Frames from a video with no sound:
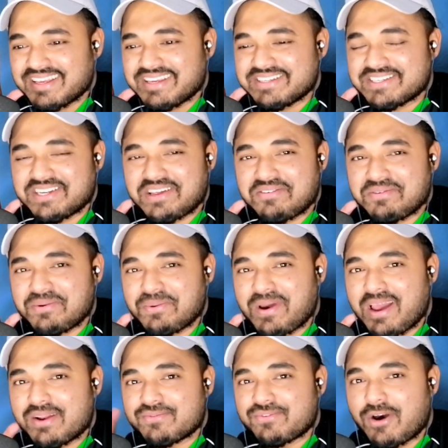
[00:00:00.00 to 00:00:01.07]
Each and
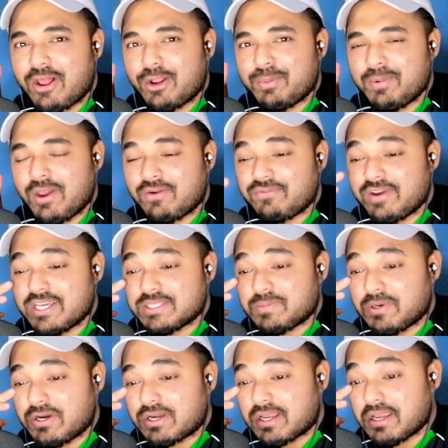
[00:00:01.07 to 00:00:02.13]
everyone, follow me on
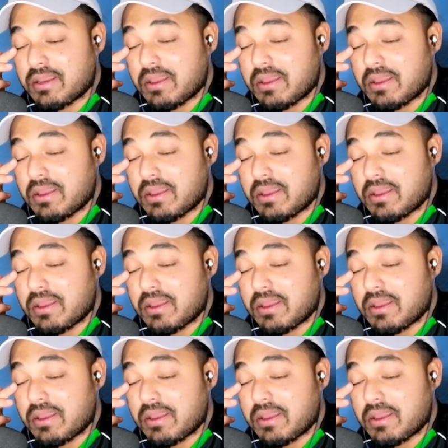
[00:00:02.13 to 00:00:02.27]
Facebook.